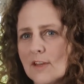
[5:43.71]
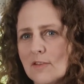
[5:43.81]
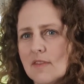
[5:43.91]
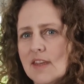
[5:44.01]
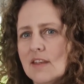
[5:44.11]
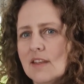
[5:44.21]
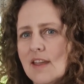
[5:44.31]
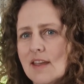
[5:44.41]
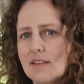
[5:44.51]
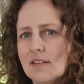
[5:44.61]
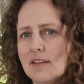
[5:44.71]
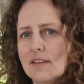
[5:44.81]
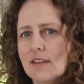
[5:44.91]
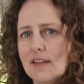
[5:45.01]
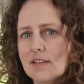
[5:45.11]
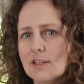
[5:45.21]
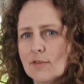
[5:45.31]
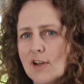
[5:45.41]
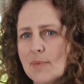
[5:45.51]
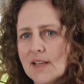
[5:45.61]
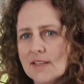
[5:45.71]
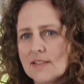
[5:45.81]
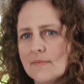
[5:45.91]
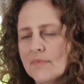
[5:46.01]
that they can get it into the right place.